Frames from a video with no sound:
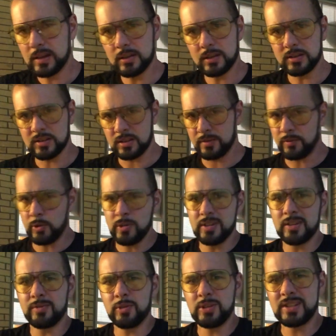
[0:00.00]
Because the
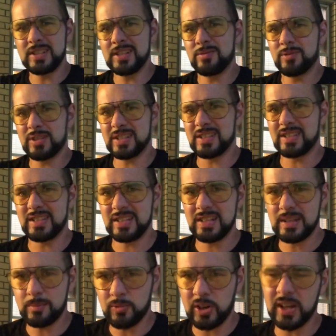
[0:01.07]
voice didn't really
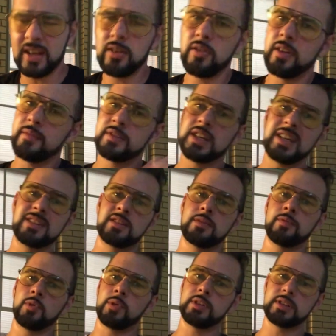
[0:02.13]
seem right. I know they've changed the
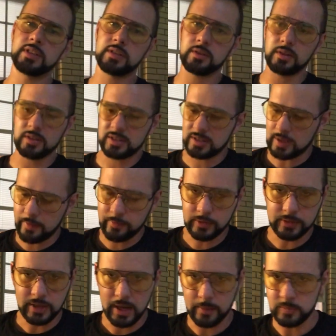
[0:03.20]
voice
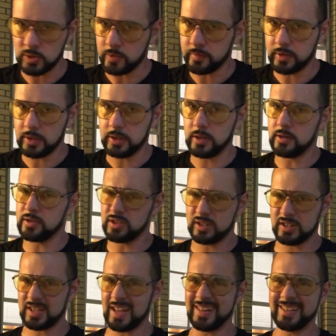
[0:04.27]
several times over the years,
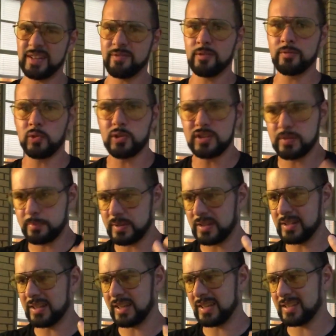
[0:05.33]
and he's had a different voice, but
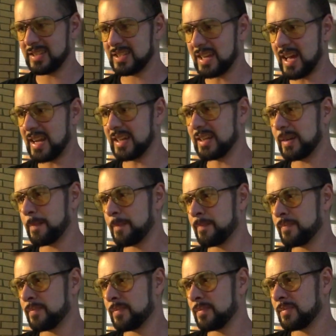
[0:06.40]
like Sonic
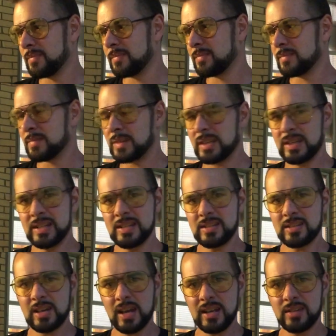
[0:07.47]

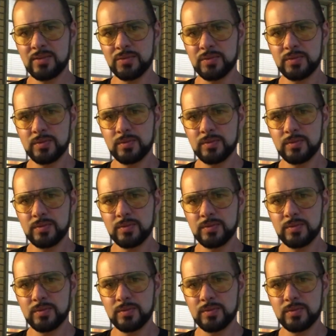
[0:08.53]
is kind of,